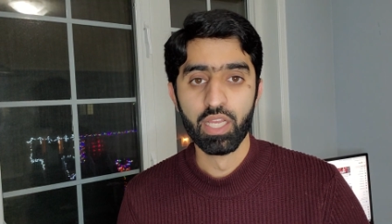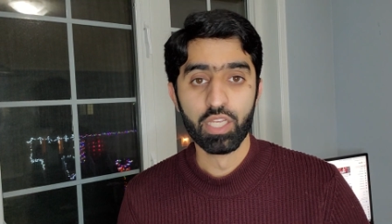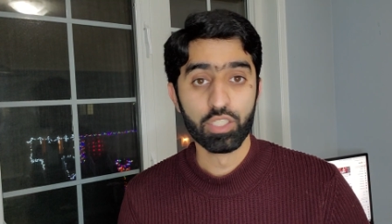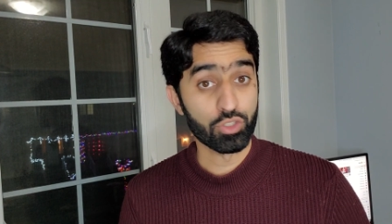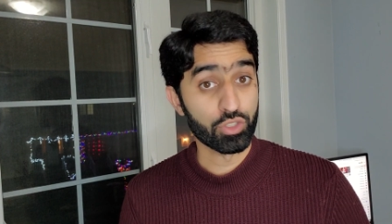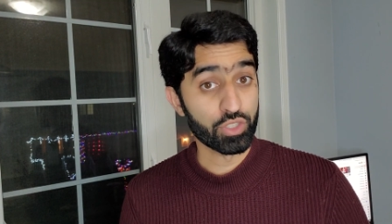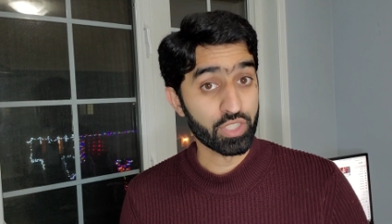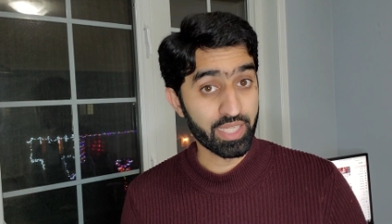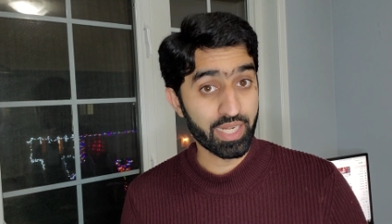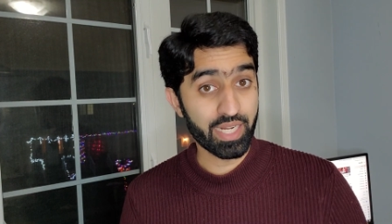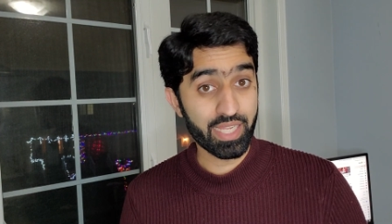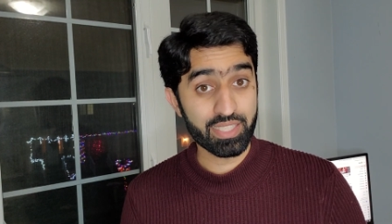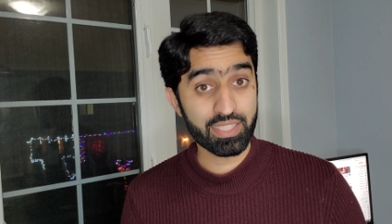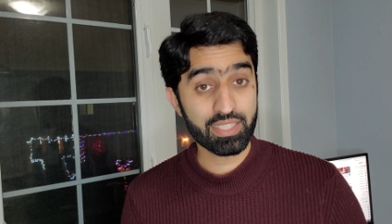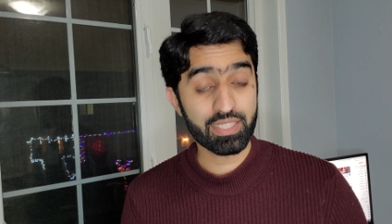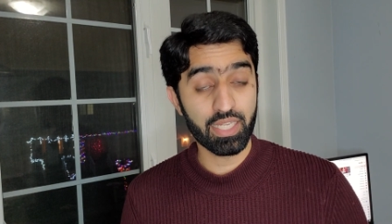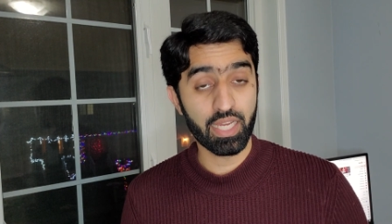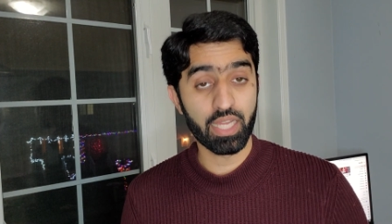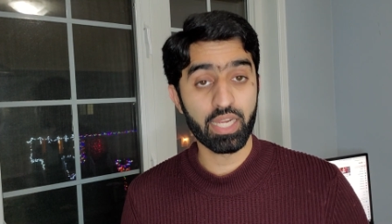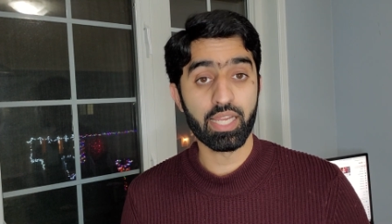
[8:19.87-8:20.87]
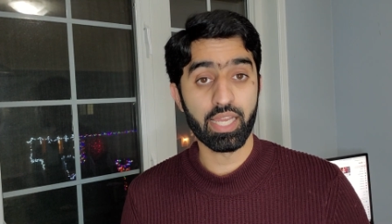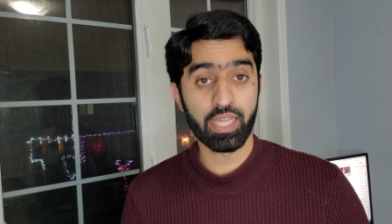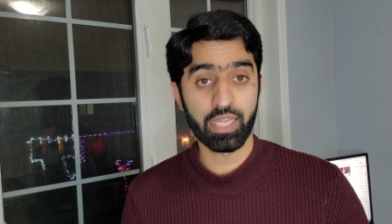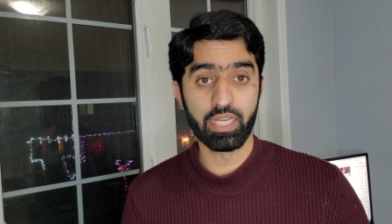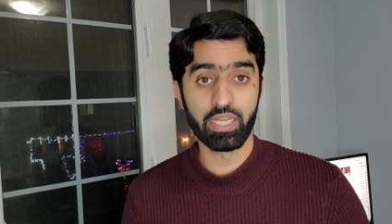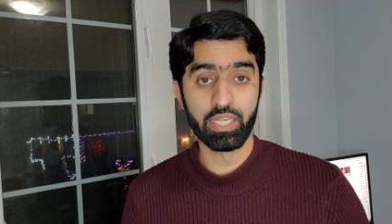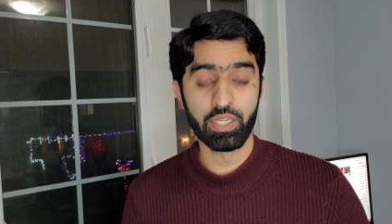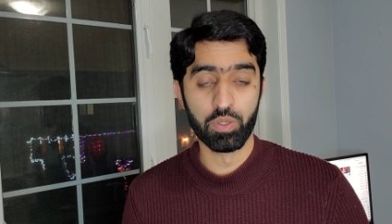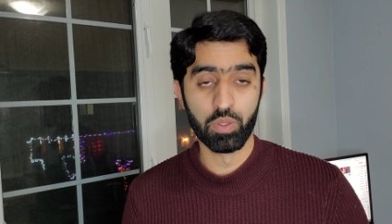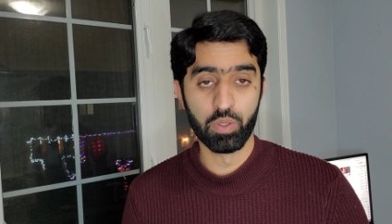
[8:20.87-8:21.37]
so there is a
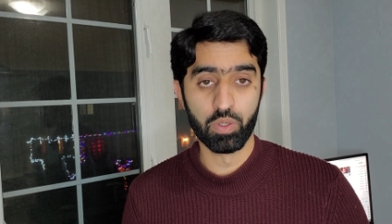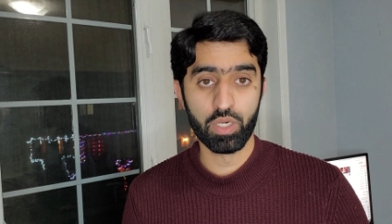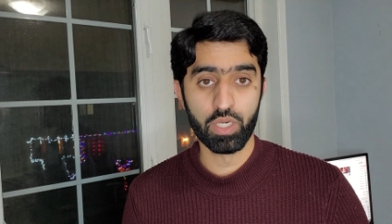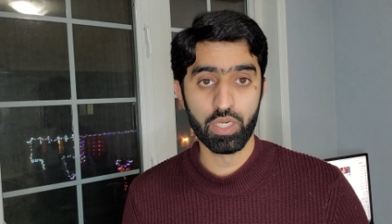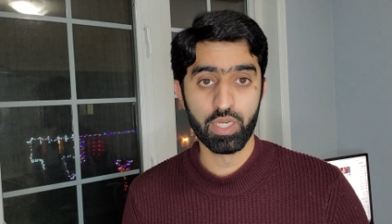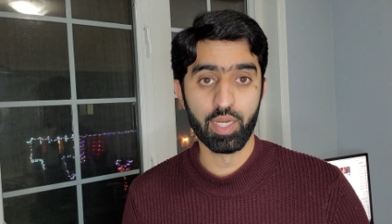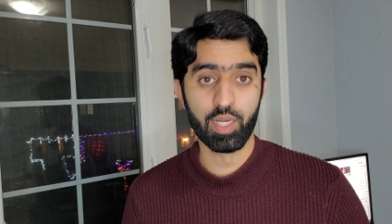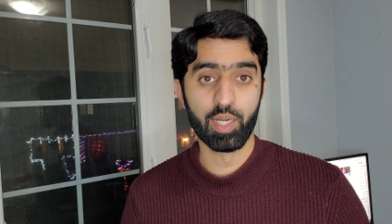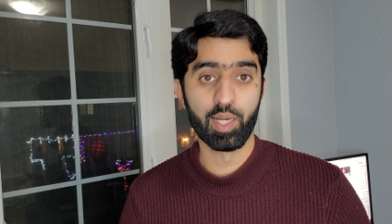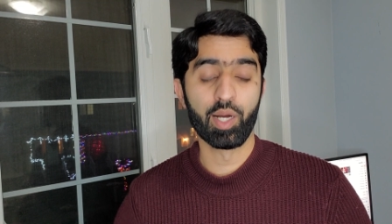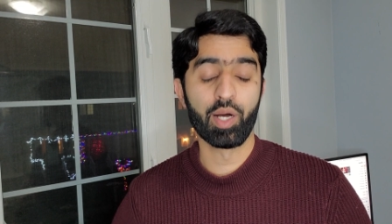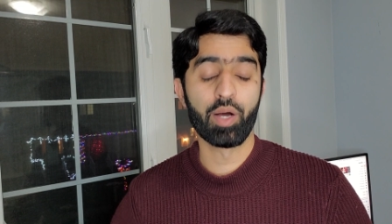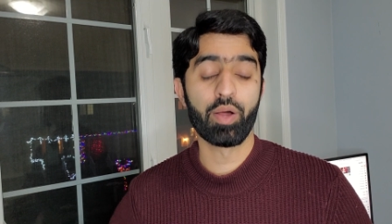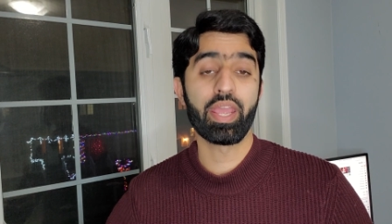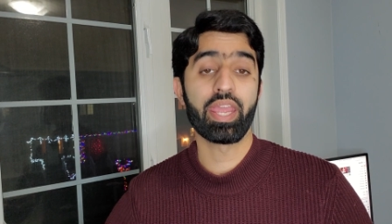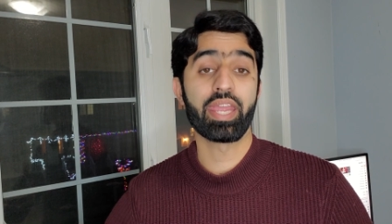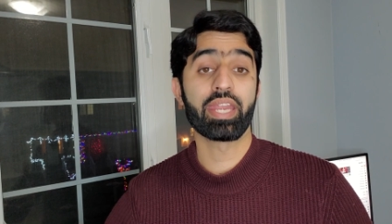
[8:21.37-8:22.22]
likelihood, uh,